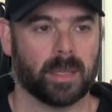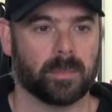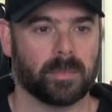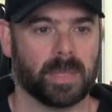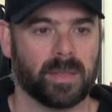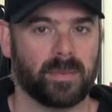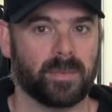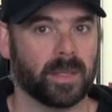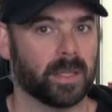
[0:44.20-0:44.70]

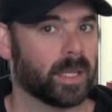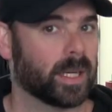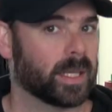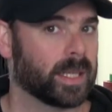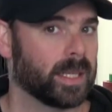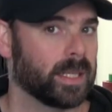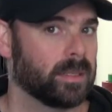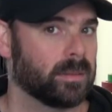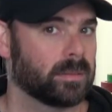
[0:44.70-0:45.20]
if you're
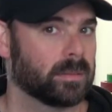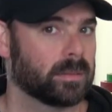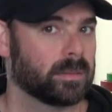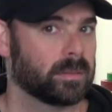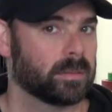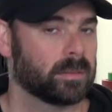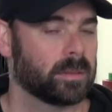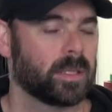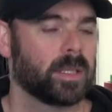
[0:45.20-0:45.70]
lucky,
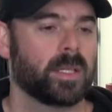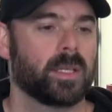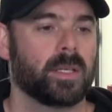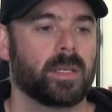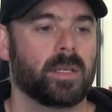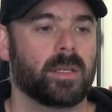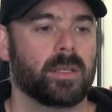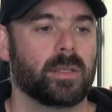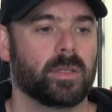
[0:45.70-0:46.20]

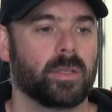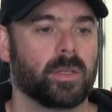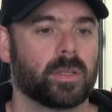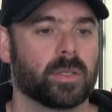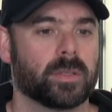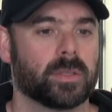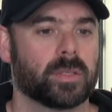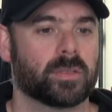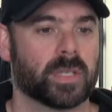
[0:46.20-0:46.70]
you
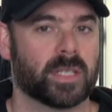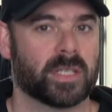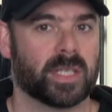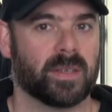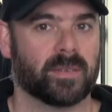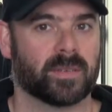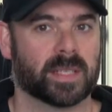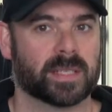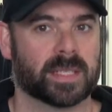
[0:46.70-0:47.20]
can stretch your
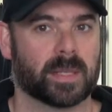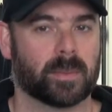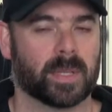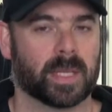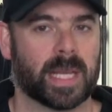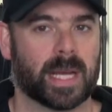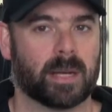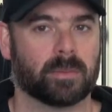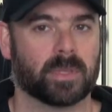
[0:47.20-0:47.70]
hip flexors out with
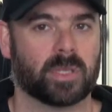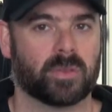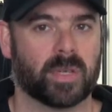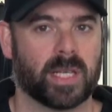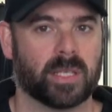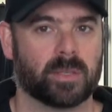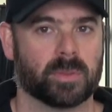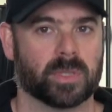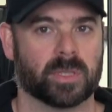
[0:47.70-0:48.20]
a couch
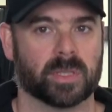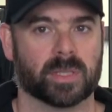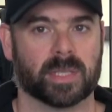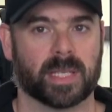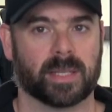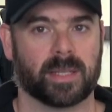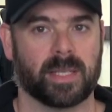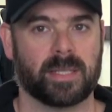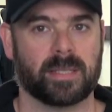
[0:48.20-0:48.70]
stretch, which looks
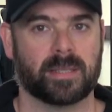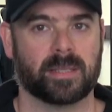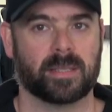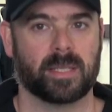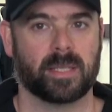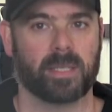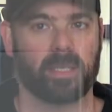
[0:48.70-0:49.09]
like this.